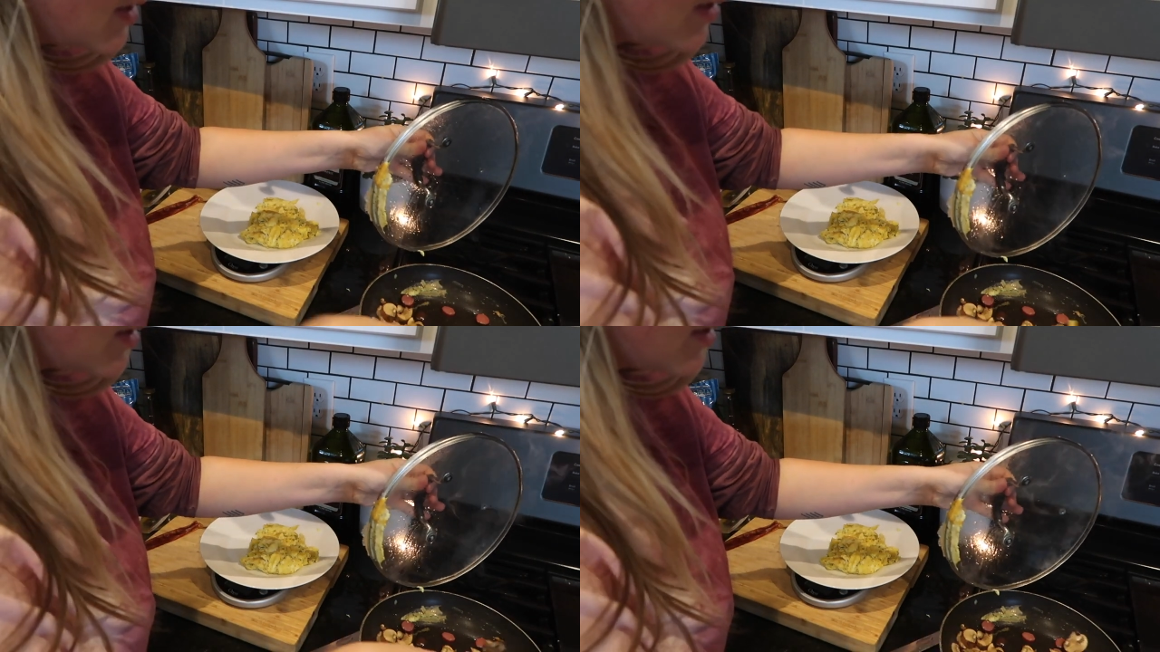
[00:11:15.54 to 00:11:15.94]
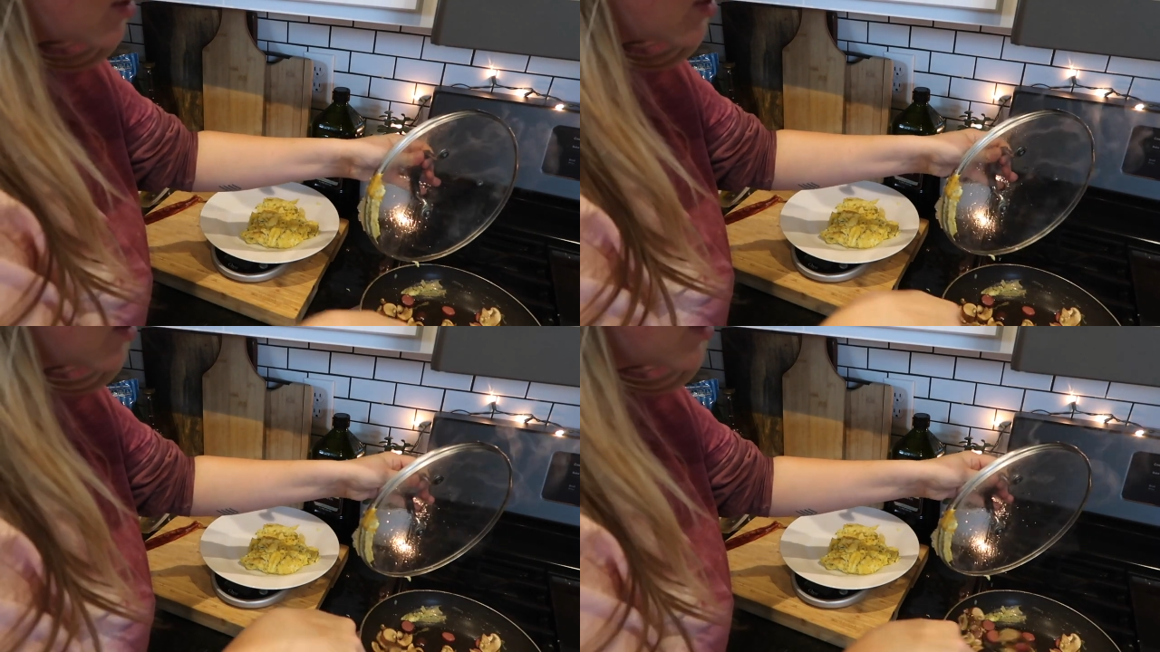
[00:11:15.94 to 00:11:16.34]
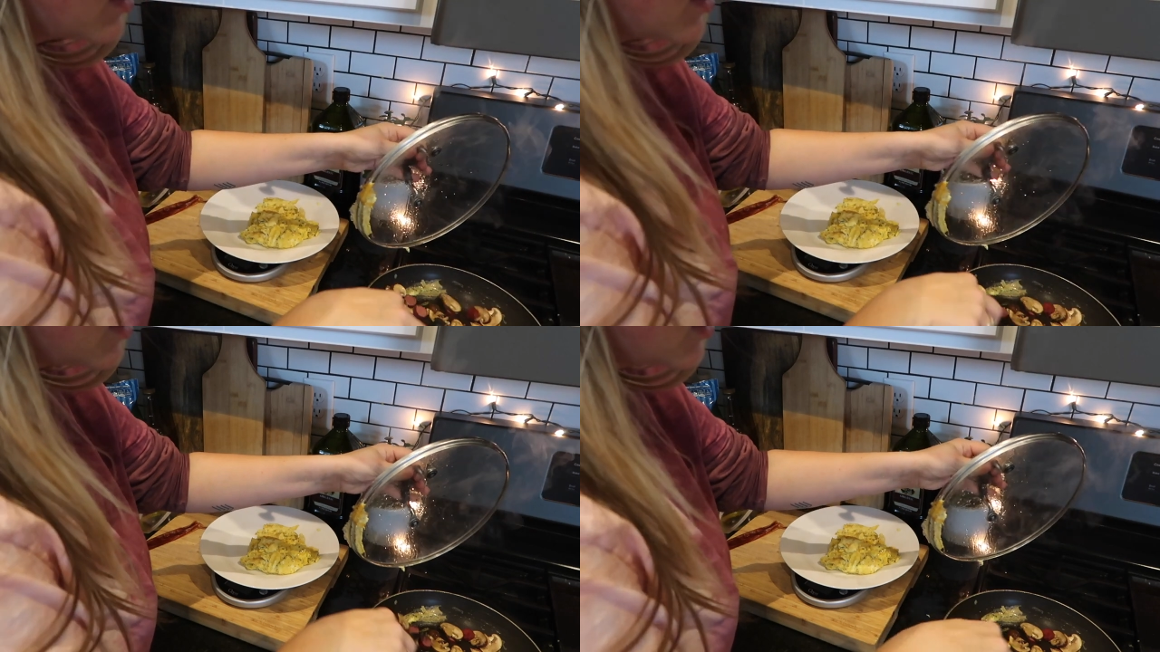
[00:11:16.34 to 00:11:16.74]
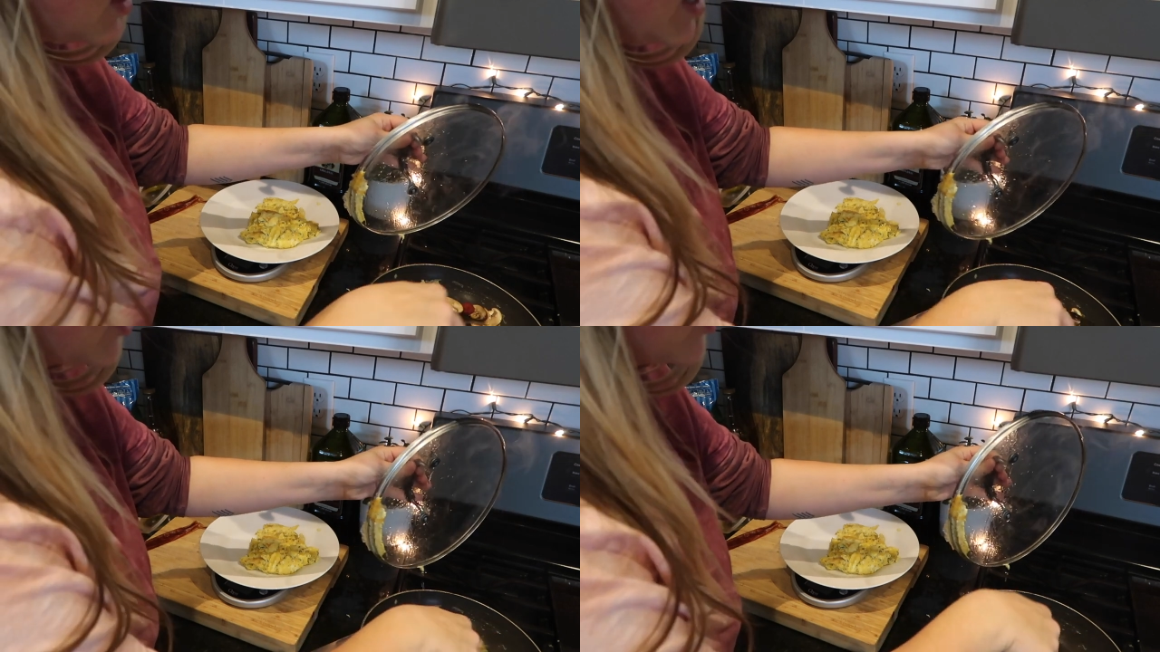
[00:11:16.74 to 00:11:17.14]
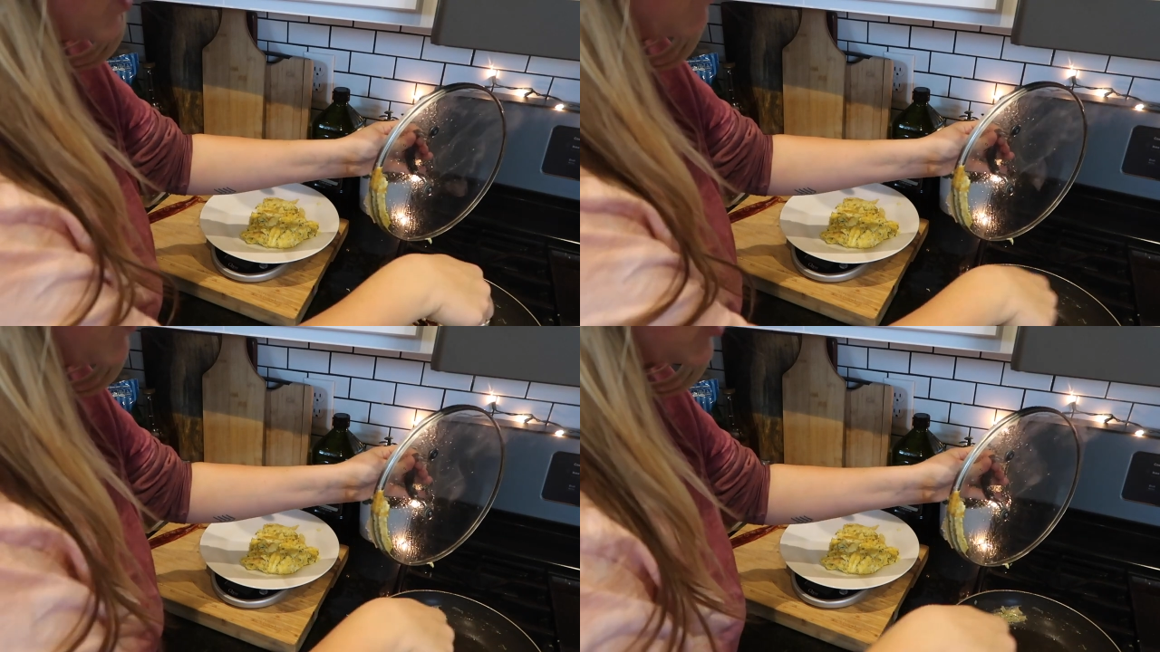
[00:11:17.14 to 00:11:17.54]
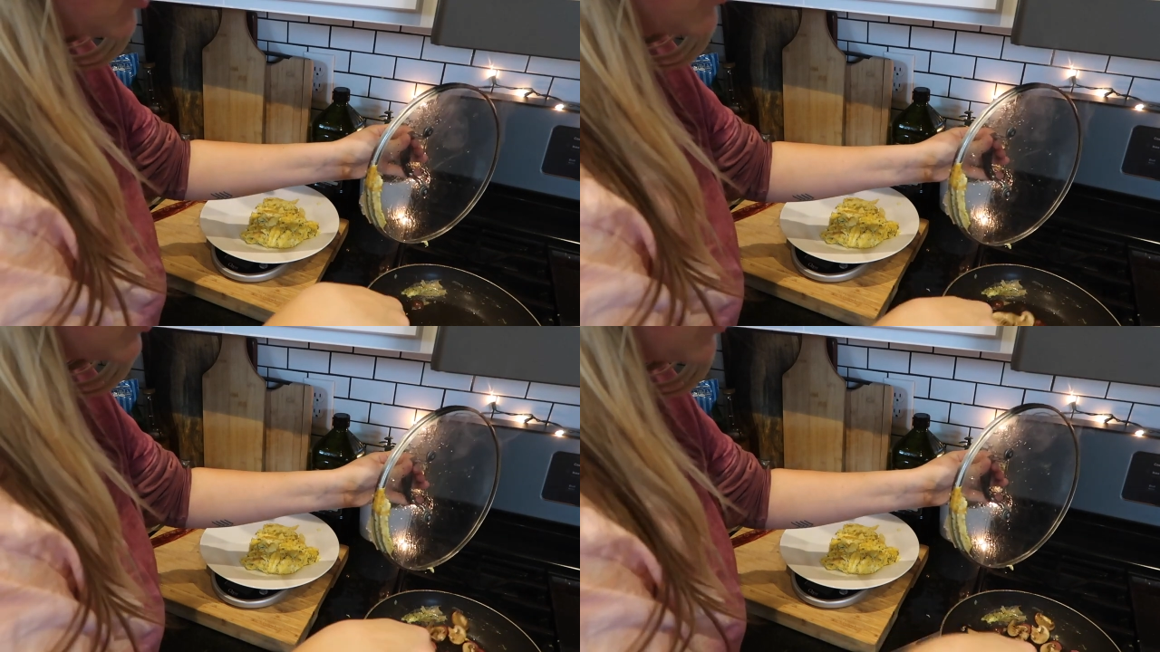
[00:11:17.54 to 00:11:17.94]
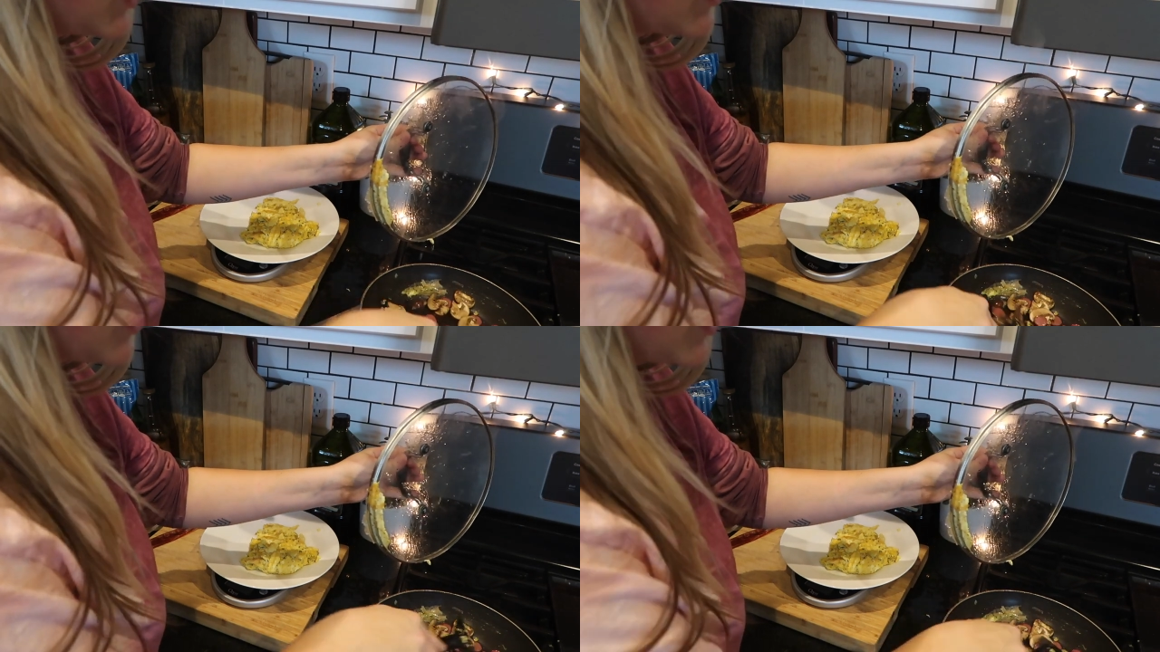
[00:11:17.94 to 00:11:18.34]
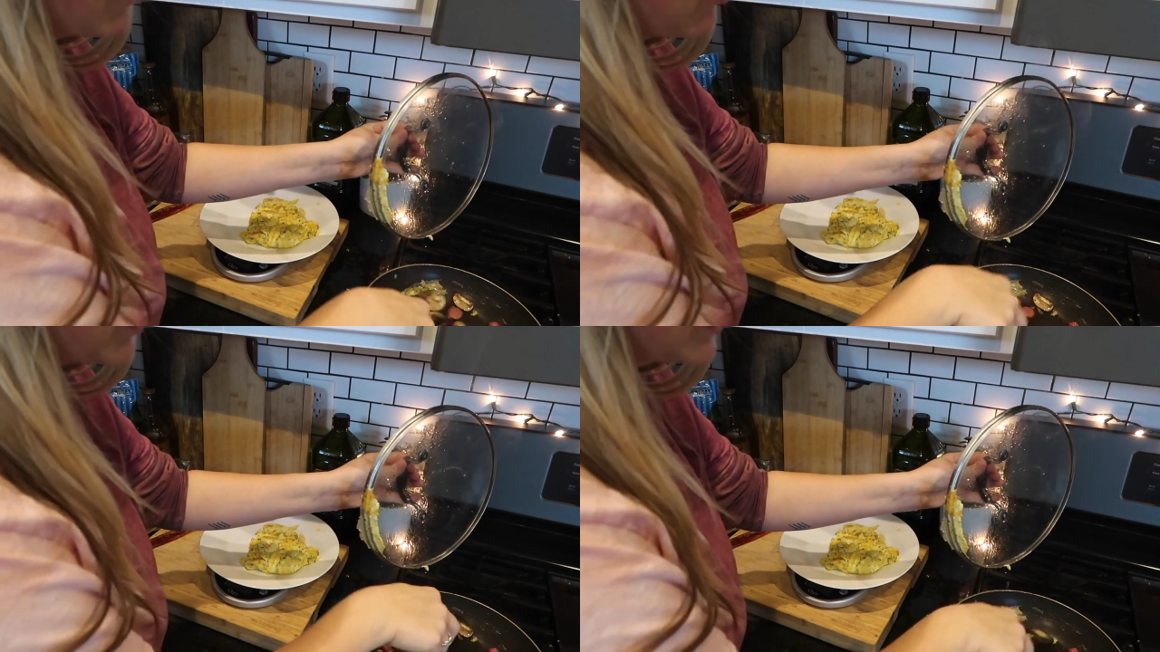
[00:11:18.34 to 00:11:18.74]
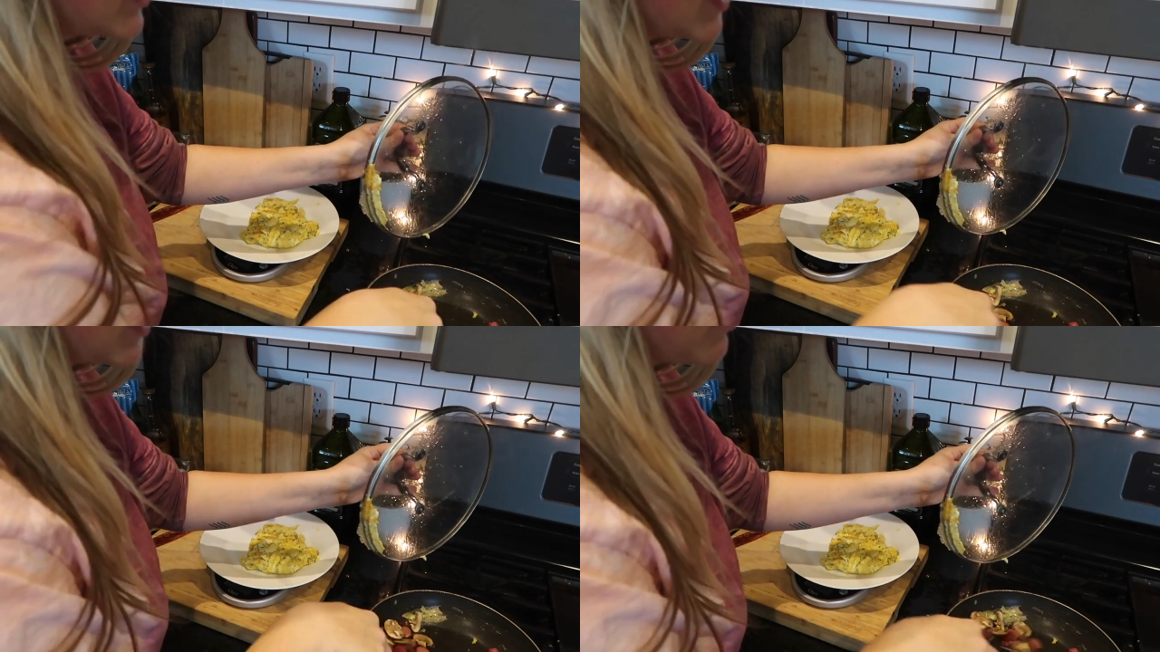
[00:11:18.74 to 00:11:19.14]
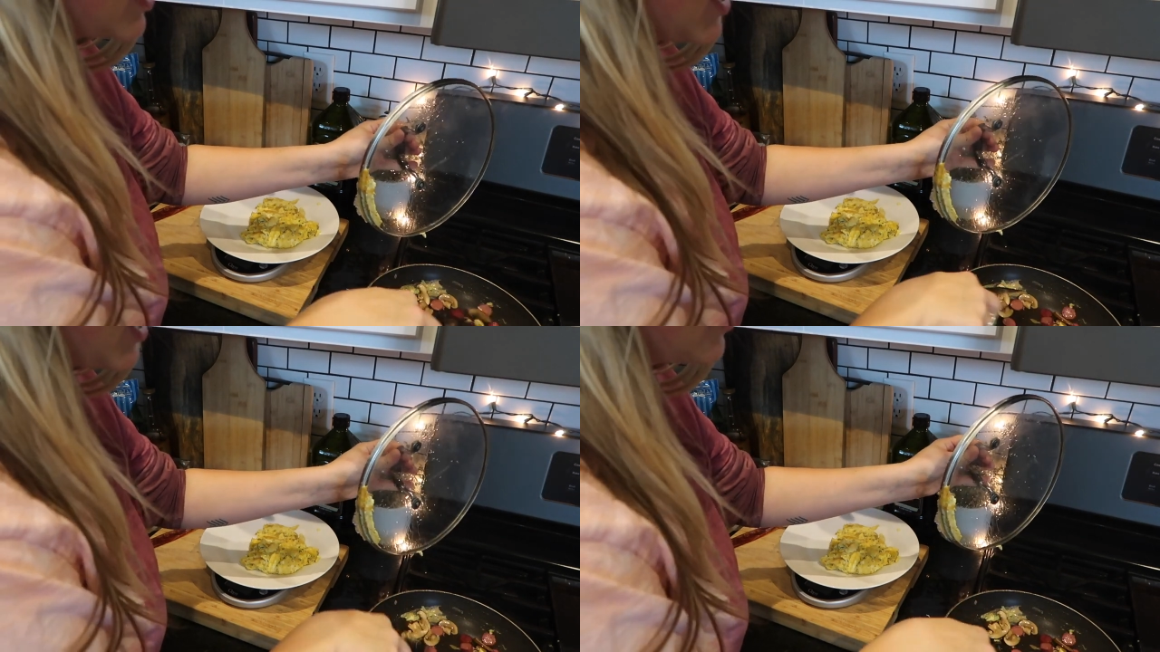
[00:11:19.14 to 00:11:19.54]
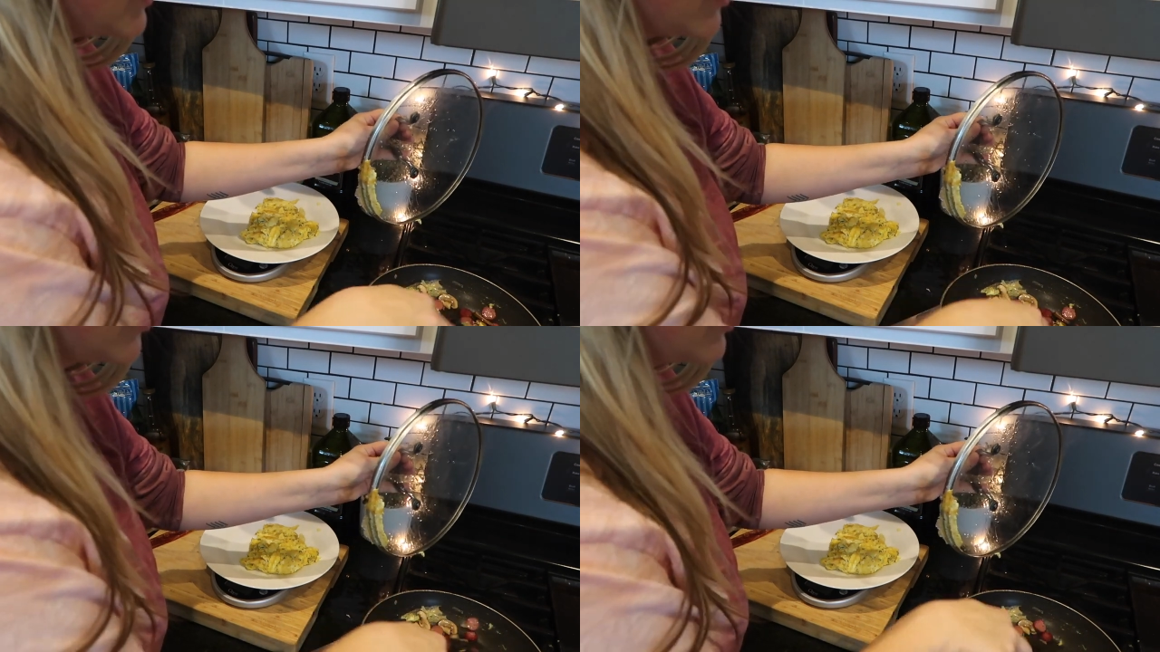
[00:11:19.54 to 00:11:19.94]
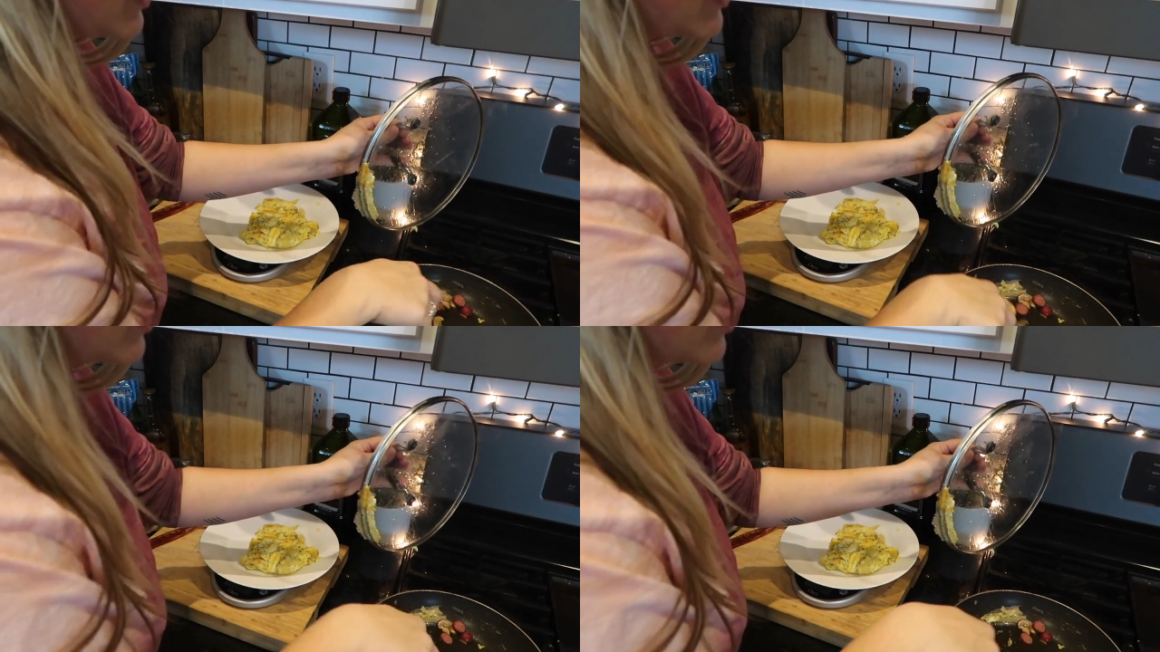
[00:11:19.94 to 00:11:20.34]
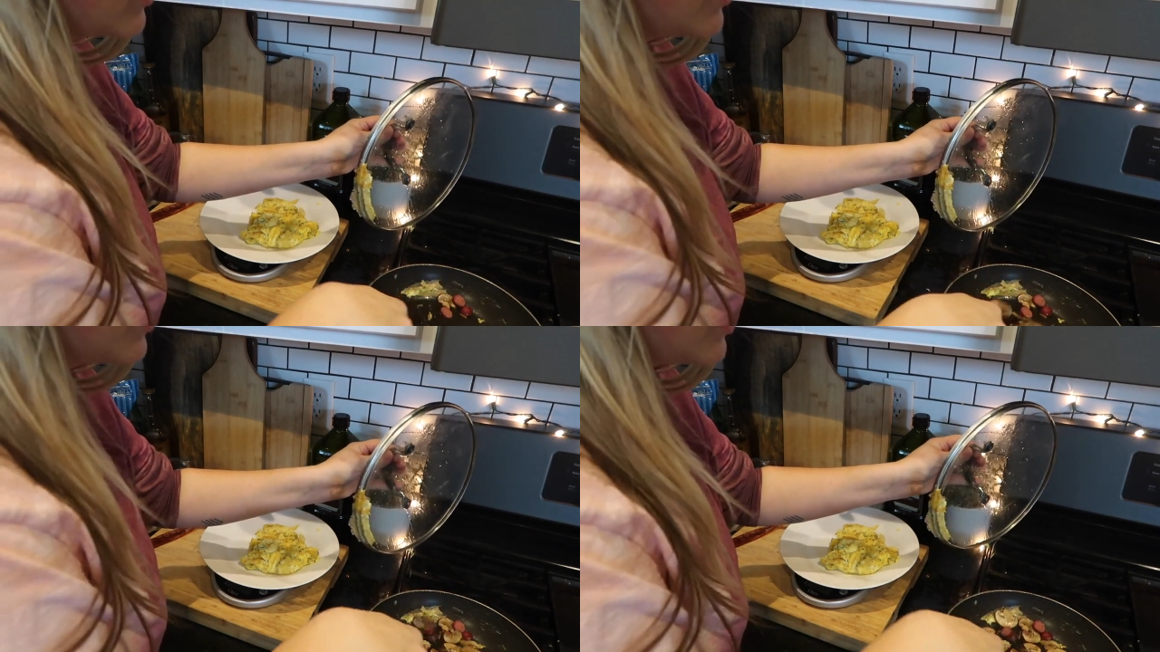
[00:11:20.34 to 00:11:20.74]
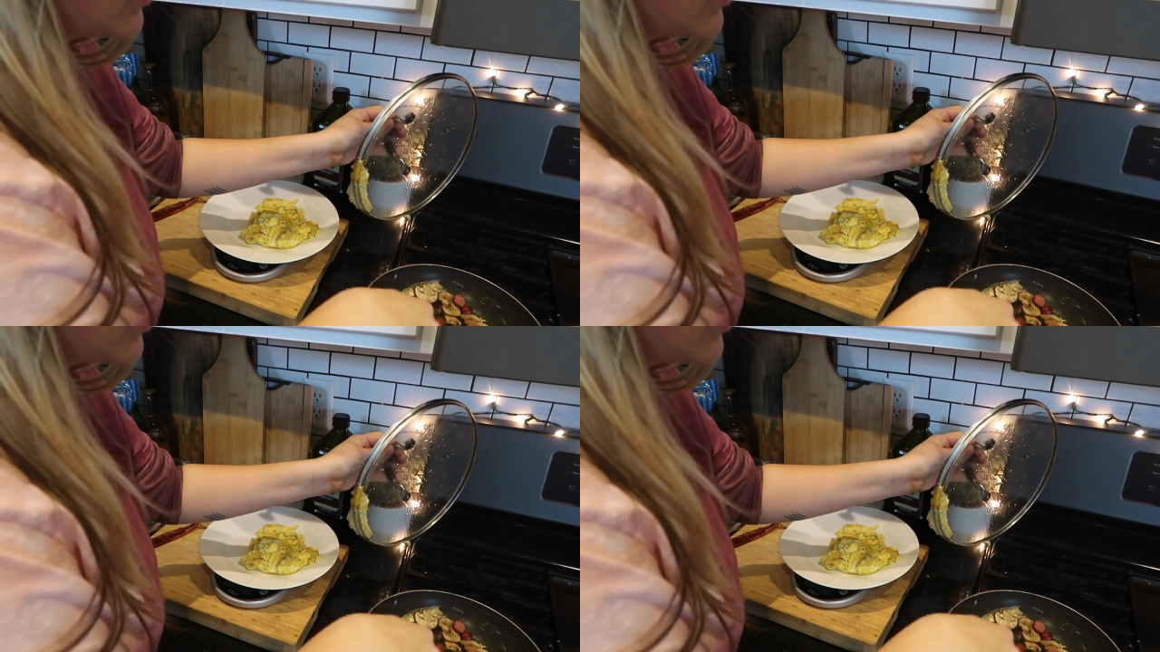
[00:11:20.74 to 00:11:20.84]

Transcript: Nobody's mouth can be seen.